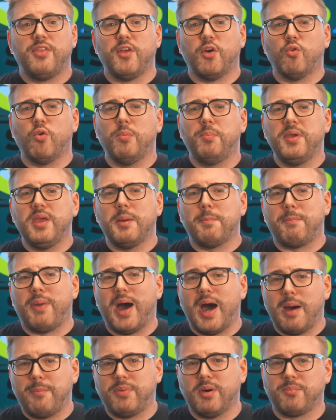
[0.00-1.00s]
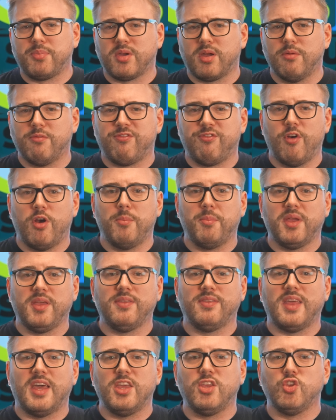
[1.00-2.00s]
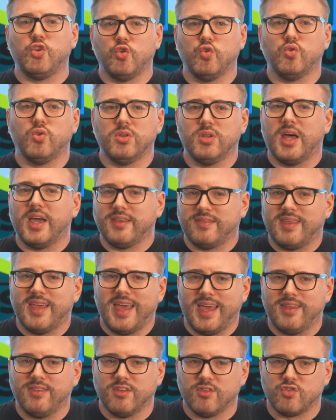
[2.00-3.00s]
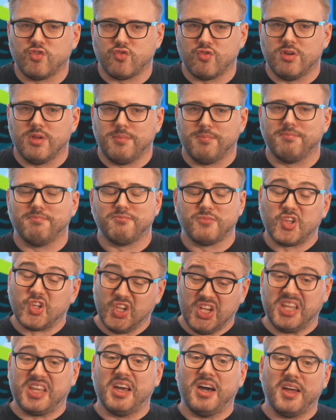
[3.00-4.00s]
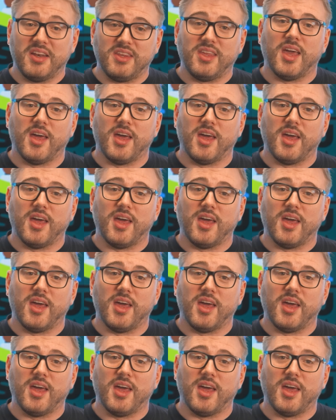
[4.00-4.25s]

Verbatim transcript: There will be a pop-up confirming that you'd like to end the stream. Click on